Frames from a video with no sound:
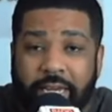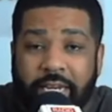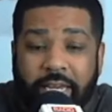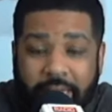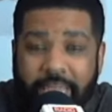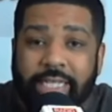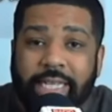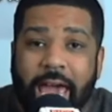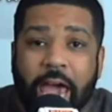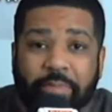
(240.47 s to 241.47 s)
in his
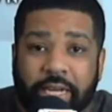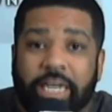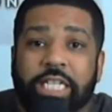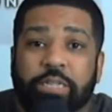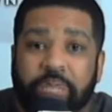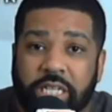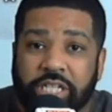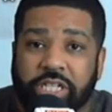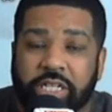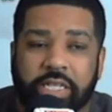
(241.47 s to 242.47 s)
cabinet, in his
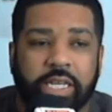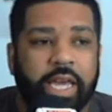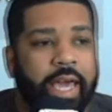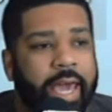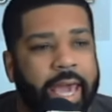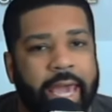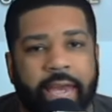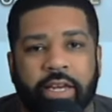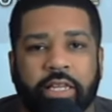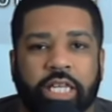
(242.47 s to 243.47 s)
positions.
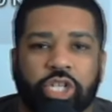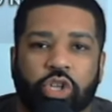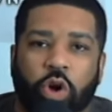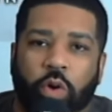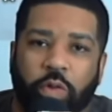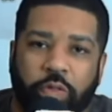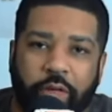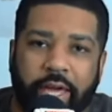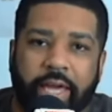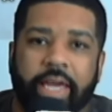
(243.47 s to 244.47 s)
And this whole
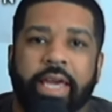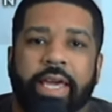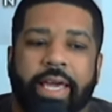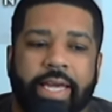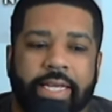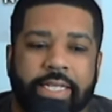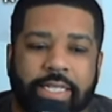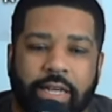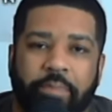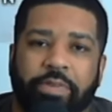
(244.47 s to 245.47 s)
thing is
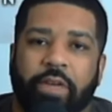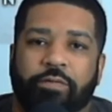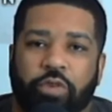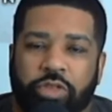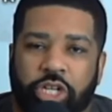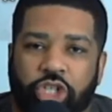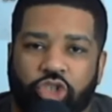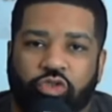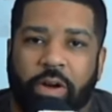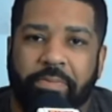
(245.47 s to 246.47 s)
something for the
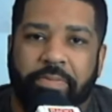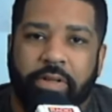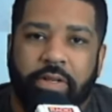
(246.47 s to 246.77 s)
Trump